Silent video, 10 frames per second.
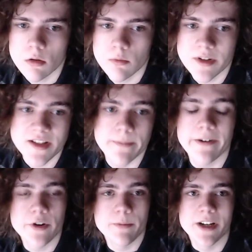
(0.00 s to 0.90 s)
What's up,
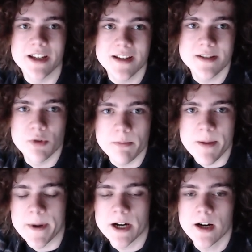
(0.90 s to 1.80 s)
everybody? It's Wei
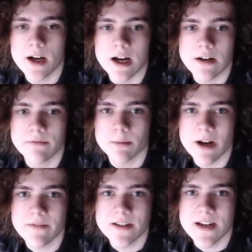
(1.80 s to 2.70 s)
Ming here. Uh, for
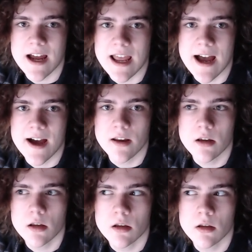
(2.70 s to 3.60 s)
breakfast, I had
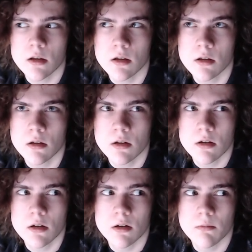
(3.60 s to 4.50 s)

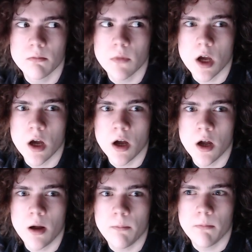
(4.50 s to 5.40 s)
mm,
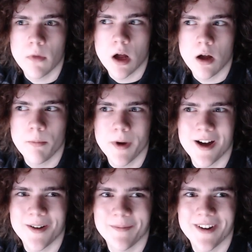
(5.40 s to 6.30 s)
um, um,
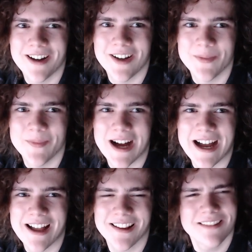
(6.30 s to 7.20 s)
um, um,
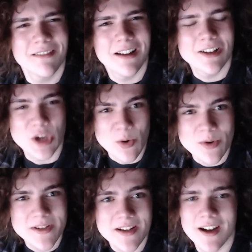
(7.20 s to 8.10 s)
toast.